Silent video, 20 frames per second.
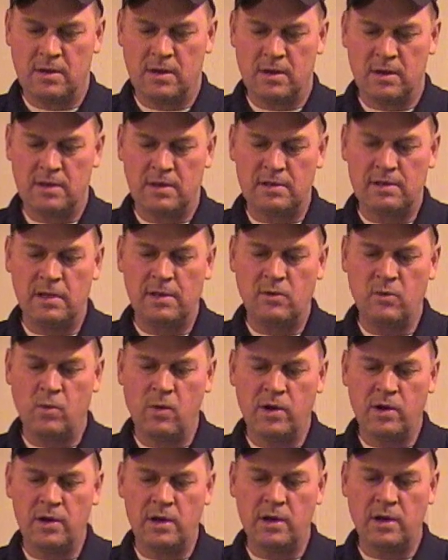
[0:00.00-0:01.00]
uh, they tend to
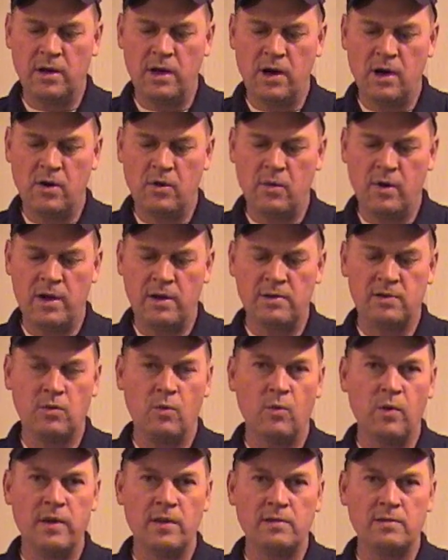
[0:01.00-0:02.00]
work in a narrow range
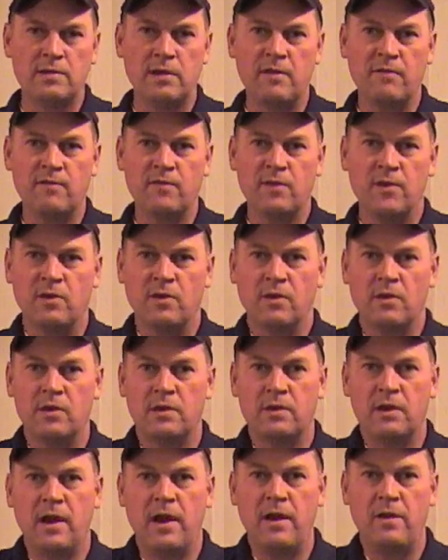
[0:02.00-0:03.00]
of winds. They furl
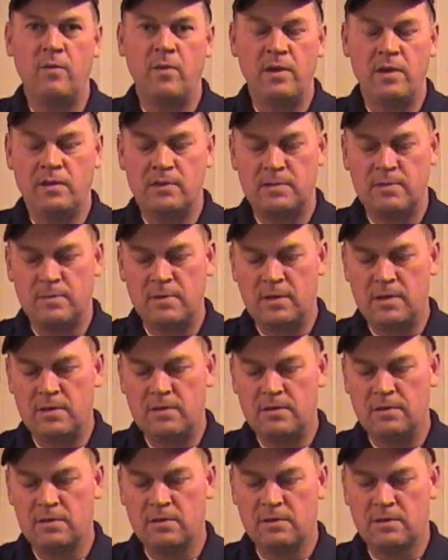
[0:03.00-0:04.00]
at high wind
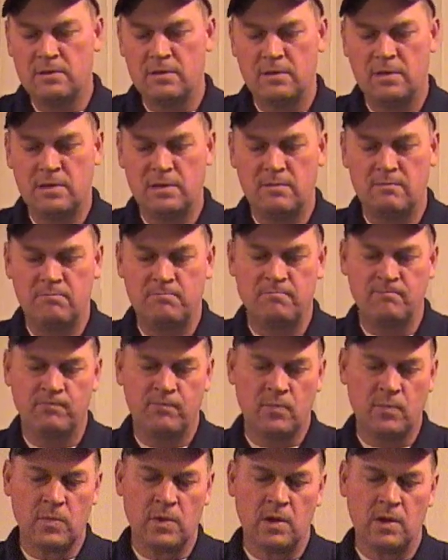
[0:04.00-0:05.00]
speeds. Um,
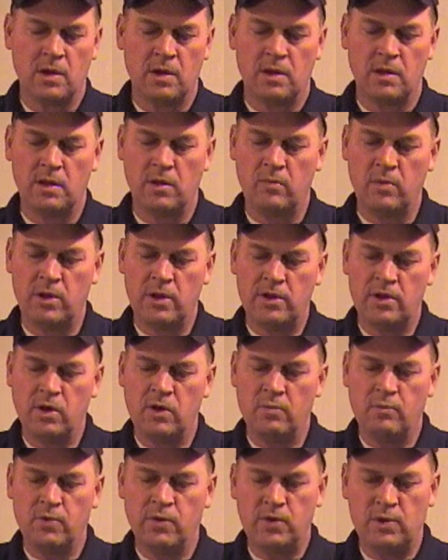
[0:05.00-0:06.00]
they really
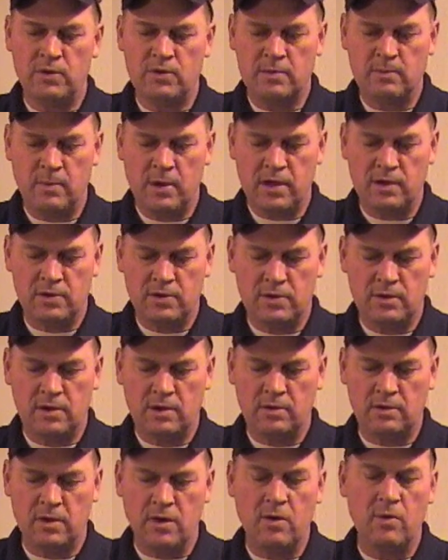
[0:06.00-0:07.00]
don't produce much
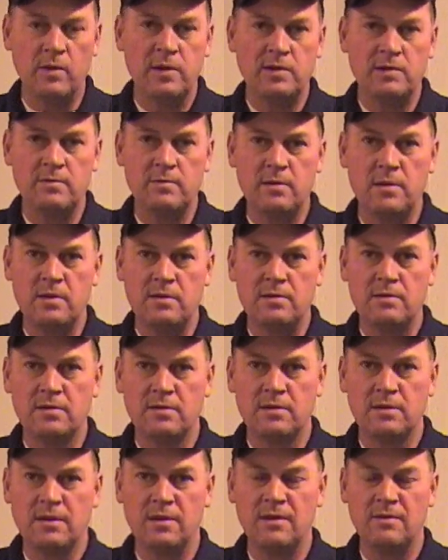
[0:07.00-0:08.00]
in low wind
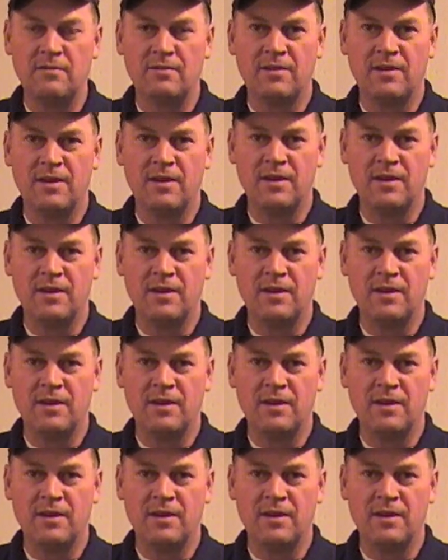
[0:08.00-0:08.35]
speeds, and